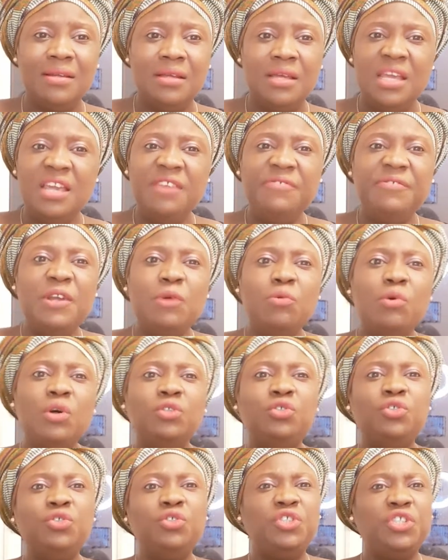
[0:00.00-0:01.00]
If they want
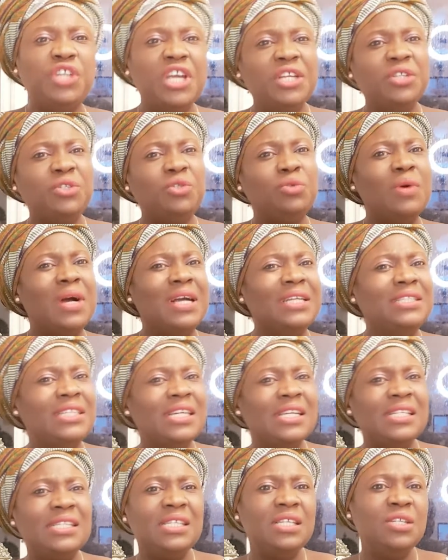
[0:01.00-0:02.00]
to change to
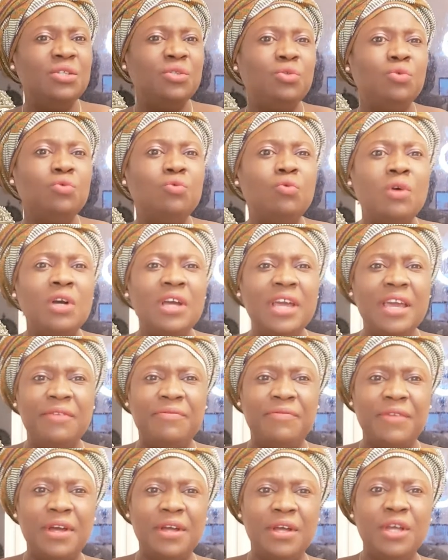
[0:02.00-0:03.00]
adjust into
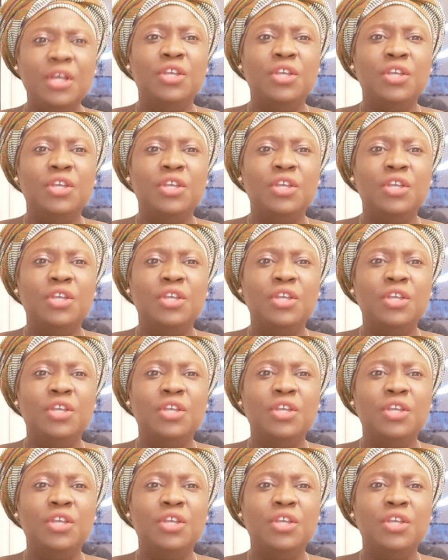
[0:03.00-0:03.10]
whatever